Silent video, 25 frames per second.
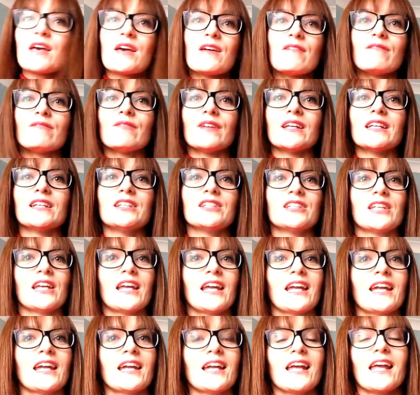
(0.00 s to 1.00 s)

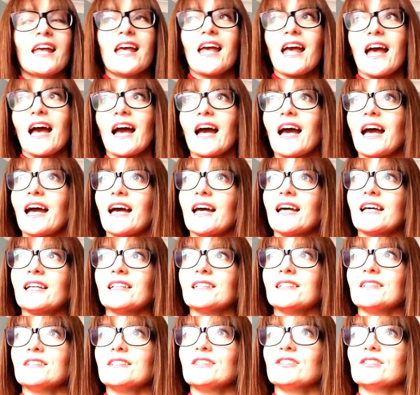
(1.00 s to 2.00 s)
finishing
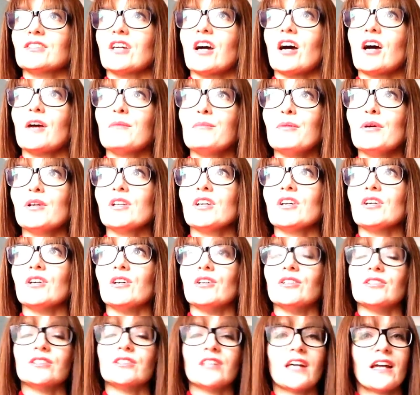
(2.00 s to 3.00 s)
and I put it
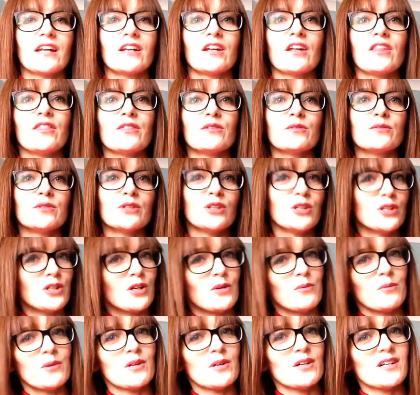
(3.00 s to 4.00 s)
on and I thought, you
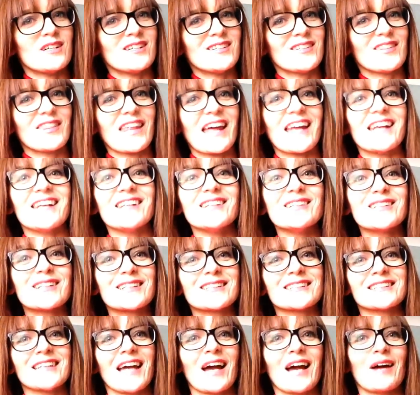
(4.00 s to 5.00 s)
know what, that
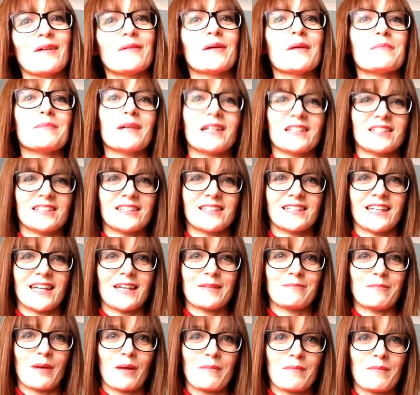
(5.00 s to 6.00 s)
looks how I pictured it
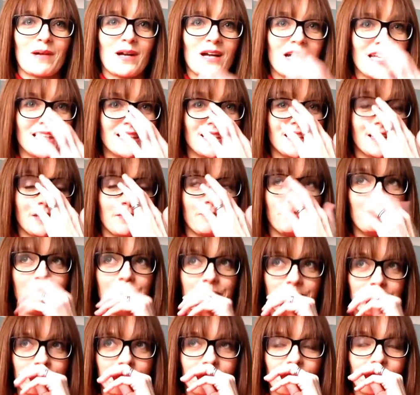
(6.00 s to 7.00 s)
in my mind.
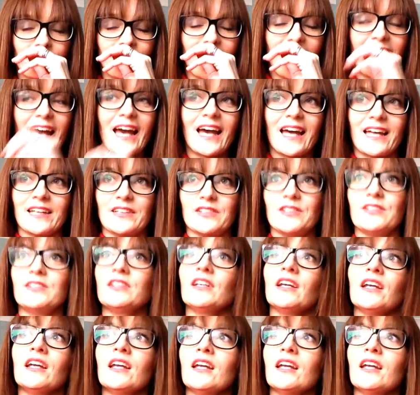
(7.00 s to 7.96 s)
And